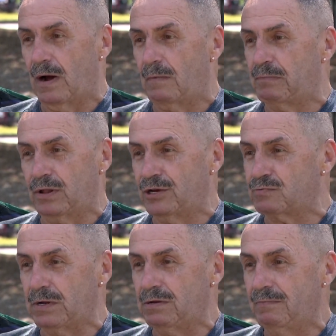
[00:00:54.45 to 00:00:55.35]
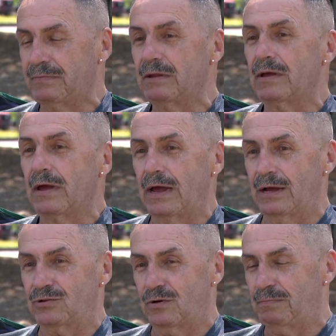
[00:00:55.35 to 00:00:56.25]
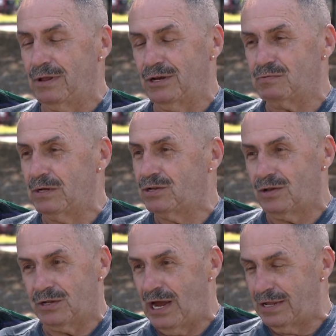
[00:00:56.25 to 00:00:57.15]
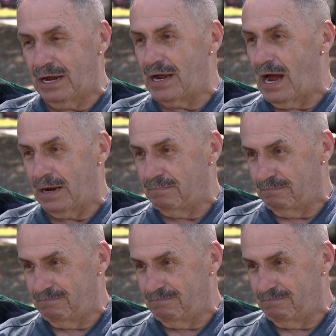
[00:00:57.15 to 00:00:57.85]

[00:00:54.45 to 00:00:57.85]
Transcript: A policeman is a policeman till the day they die.